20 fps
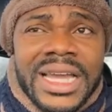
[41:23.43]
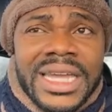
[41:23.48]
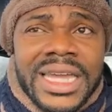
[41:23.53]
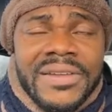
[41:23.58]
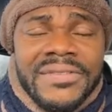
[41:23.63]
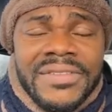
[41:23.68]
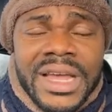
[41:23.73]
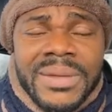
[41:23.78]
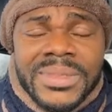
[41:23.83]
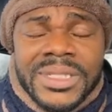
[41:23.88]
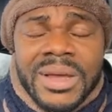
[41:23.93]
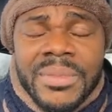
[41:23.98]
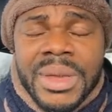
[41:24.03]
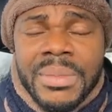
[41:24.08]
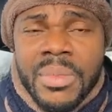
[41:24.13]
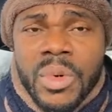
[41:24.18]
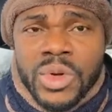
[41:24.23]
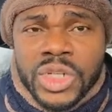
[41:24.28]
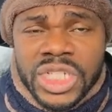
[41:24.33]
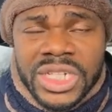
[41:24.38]
and give them
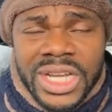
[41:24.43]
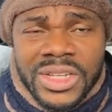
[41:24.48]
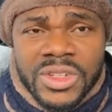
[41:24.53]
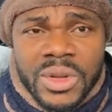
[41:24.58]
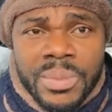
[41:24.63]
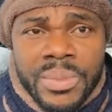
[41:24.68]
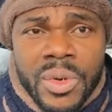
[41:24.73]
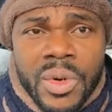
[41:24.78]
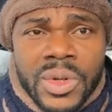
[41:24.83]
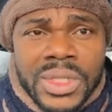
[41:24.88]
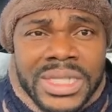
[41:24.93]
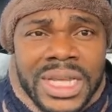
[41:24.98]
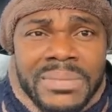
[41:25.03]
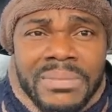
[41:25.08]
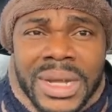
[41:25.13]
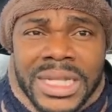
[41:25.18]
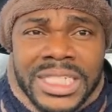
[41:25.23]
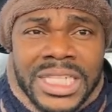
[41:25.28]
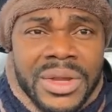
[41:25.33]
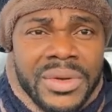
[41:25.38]
some emotional support
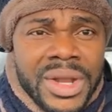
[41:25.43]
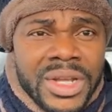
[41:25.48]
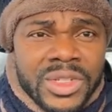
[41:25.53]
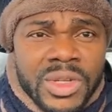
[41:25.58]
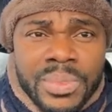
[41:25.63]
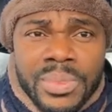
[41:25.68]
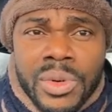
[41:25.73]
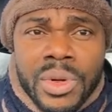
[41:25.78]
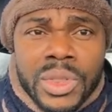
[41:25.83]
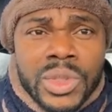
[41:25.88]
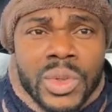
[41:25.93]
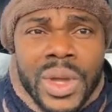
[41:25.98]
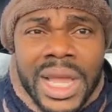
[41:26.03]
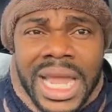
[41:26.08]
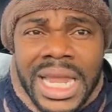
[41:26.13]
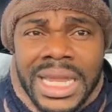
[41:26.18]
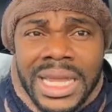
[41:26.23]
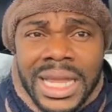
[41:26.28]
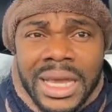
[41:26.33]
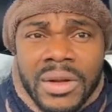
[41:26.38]
and material support
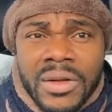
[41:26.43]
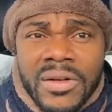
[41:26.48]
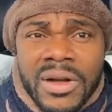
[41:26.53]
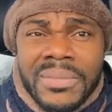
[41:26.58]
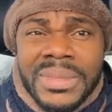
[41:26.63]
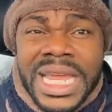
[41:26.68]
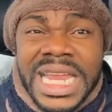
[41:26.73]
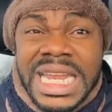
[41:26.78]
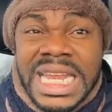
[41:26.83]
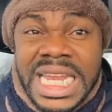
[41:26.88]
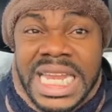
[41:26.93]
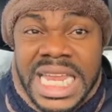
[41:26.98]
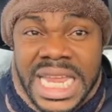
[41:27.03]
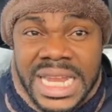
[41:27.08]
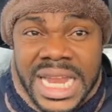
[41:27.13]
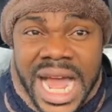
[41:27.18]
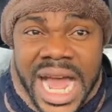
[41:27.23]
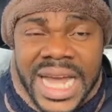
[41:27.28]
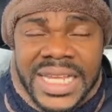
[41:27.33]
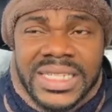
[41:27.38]
or any kind of help they
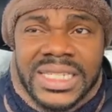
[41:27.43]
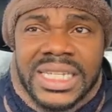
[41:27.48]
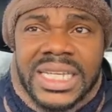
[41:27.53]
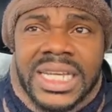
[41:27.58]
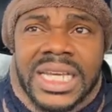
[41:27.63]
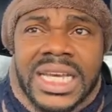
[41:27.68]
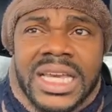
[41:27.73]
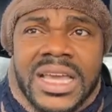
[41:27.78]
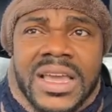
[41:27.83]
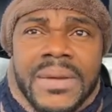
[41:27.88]
need us,